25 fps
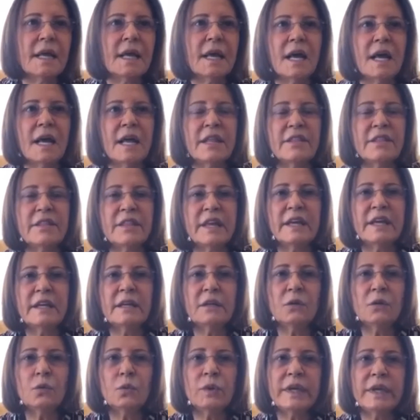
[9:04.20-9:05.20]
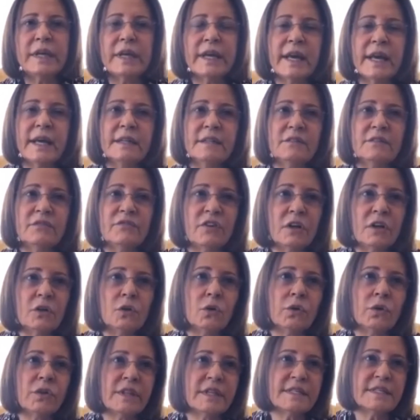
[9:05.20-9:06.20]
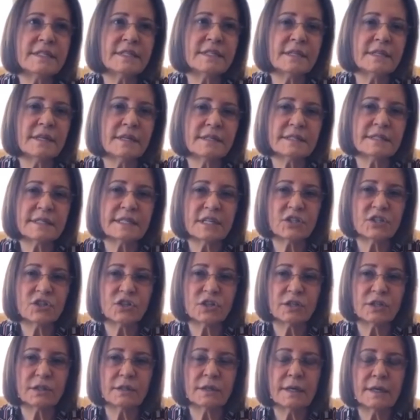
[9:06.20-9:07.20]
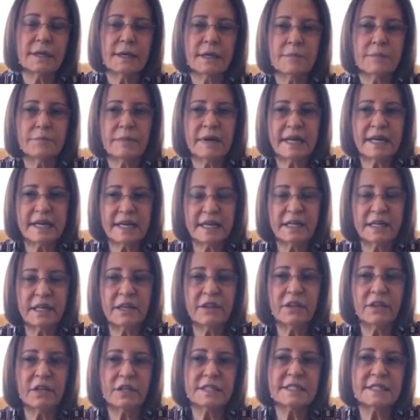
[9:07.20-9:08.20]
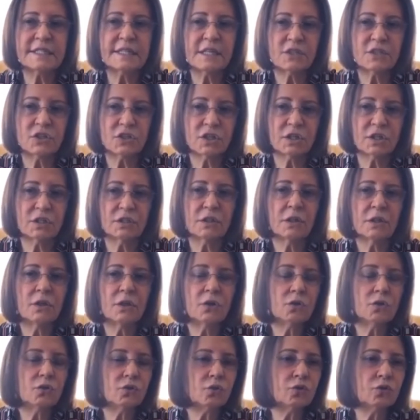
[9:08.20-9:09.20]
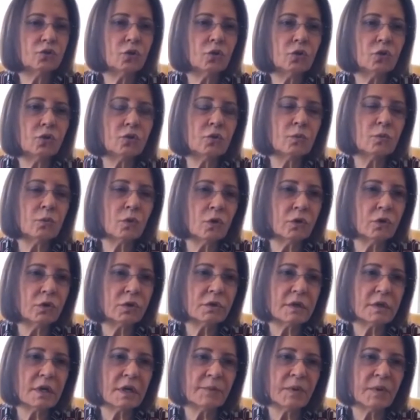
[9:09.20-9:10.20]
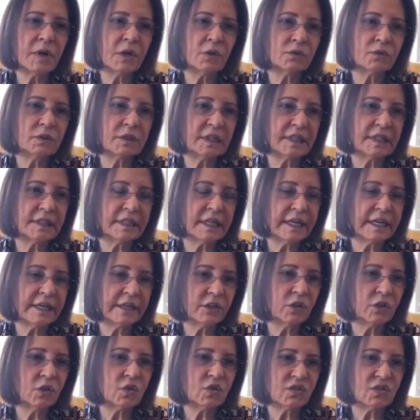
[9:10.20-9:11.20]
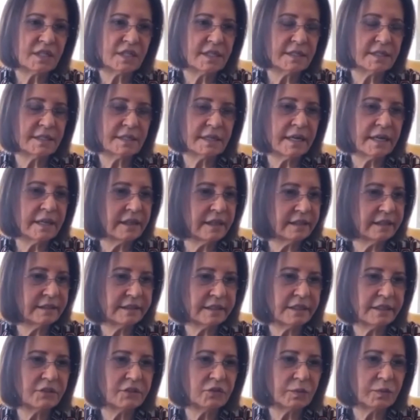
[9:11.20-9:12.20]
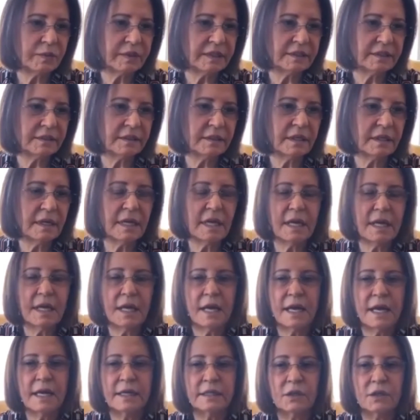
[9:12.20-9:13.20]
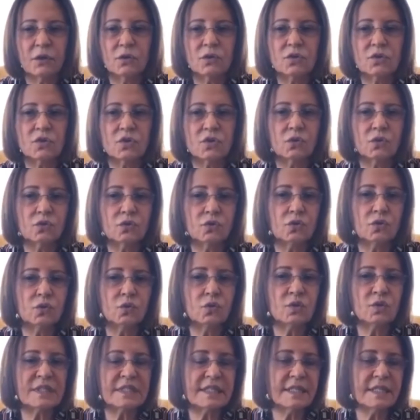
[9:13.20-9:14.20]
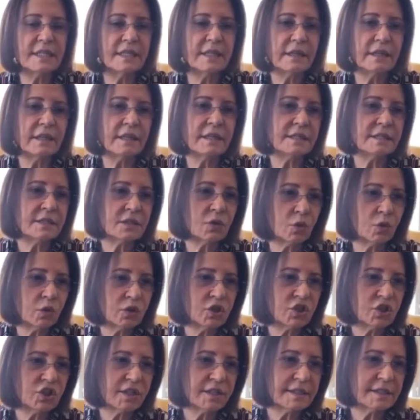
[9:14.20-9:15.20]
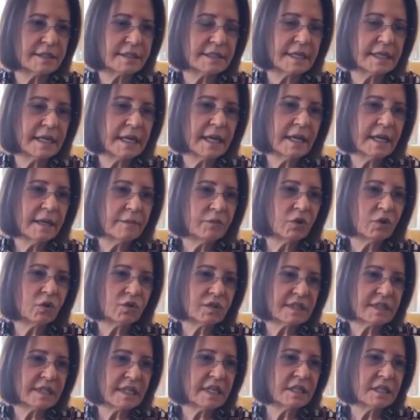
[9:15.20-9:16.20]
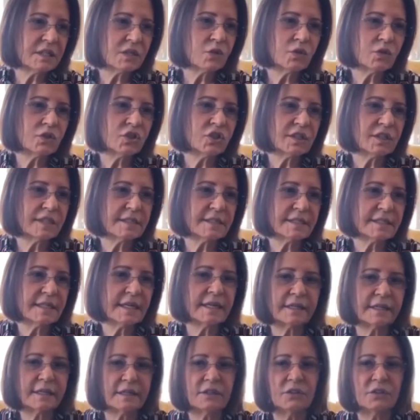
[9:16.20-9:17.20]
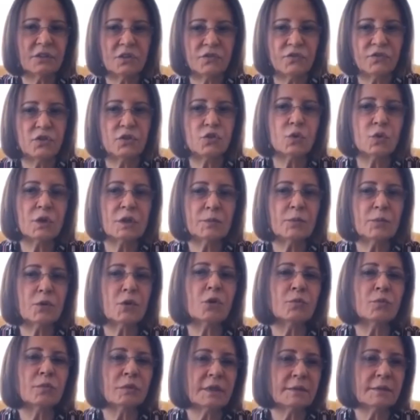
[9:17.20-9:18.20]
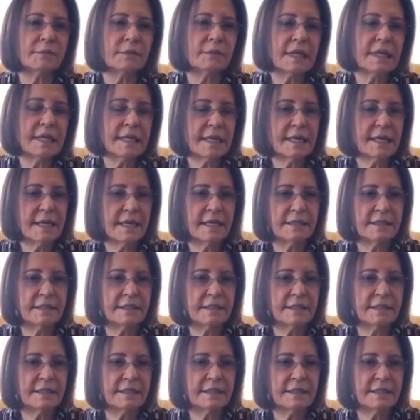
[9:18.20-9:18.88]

doctor. And then and follow this session by another session to talk more about the diagnosis and the treatment, and sure. also to see these questions, because these questions are individual problem and